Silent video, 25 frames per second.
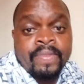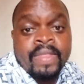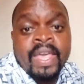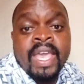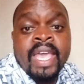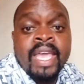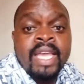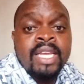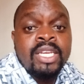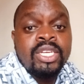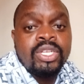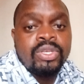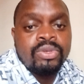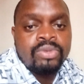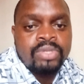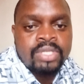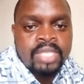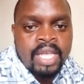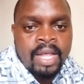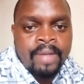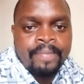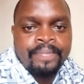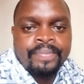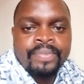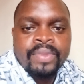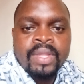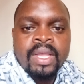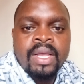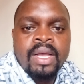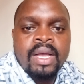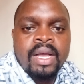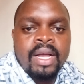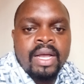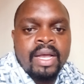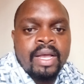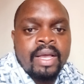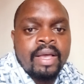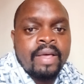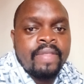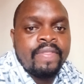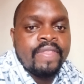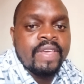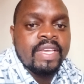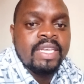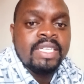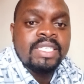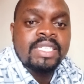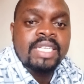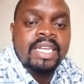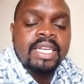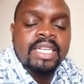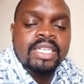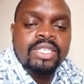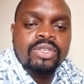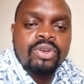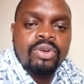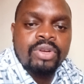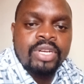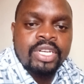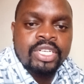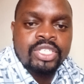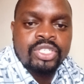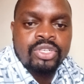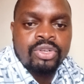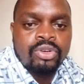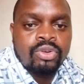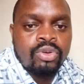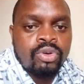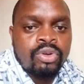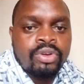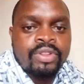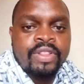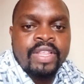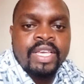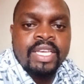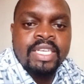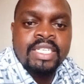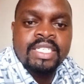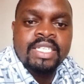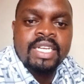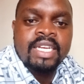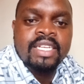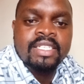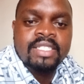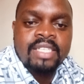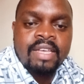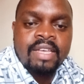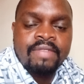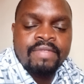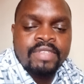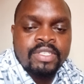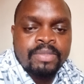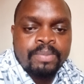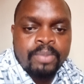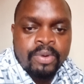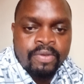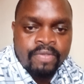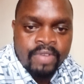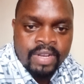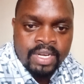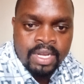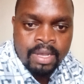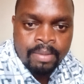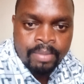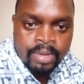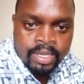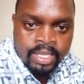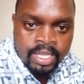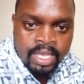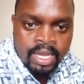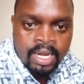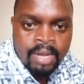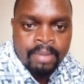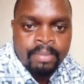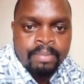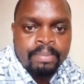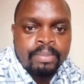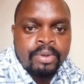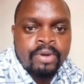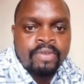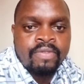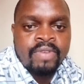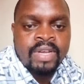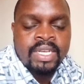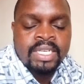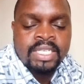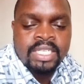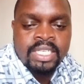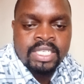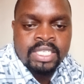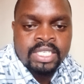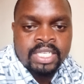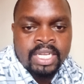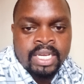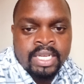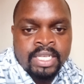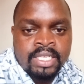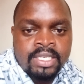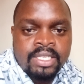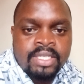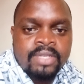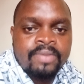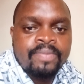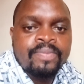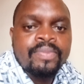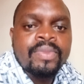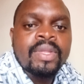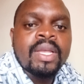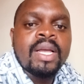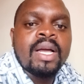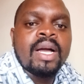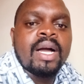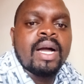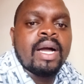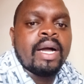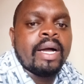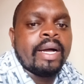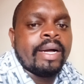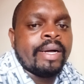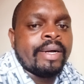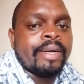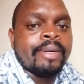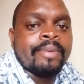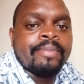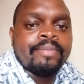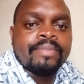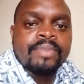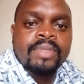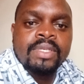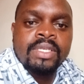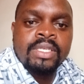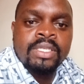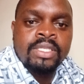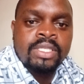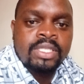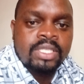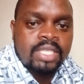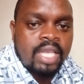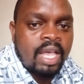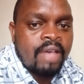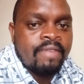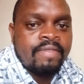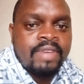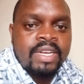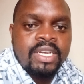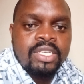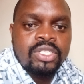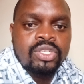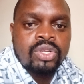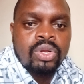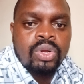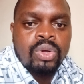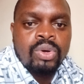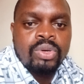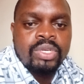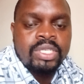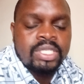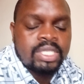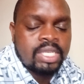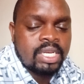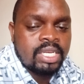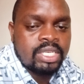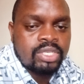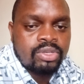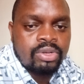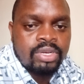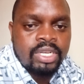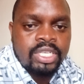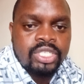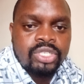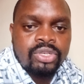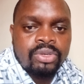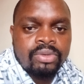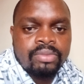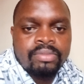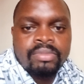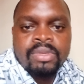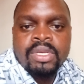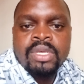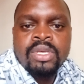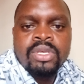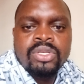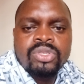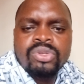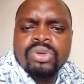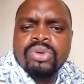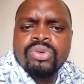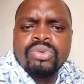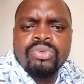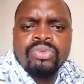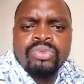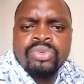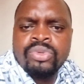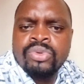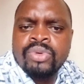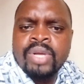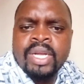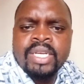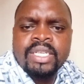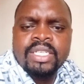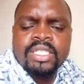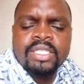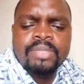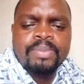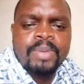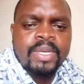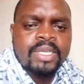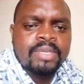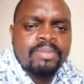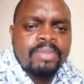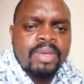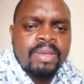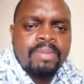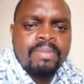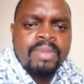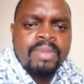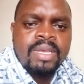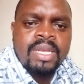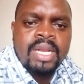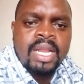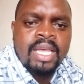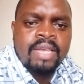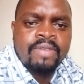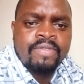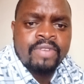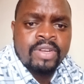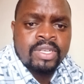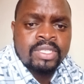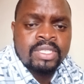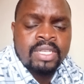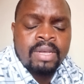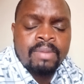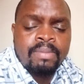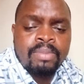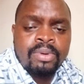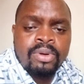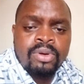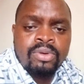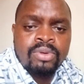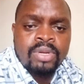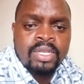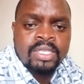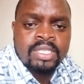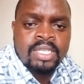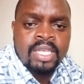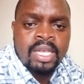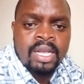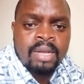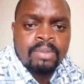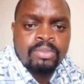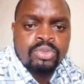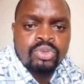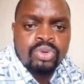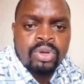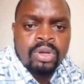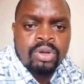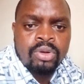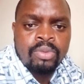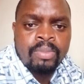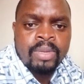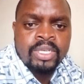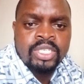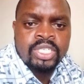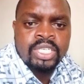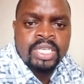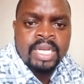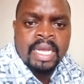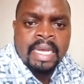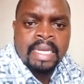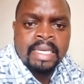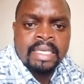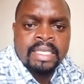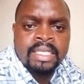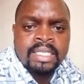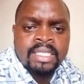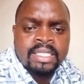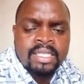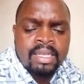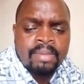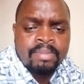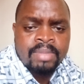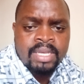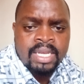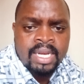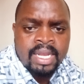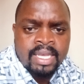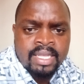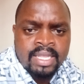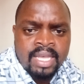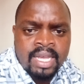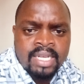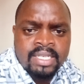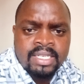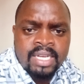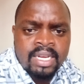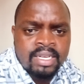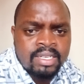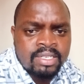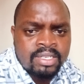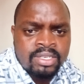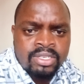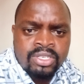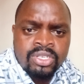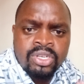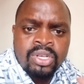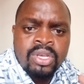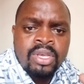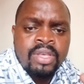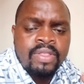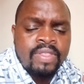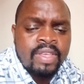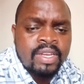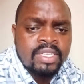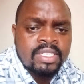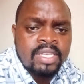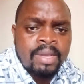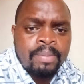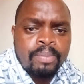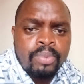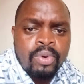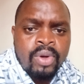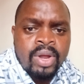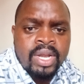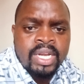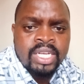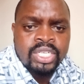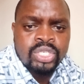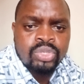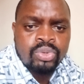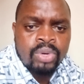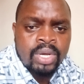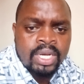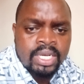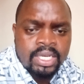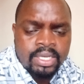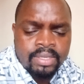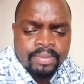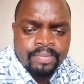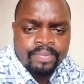the end user, the internet connection or the internet service provider mwenye anam provide internet, it's a very slow internet connection. So you can't expect, maybe like for example, unasikianga mtu ako mashinani, something like that, and there is a poor network.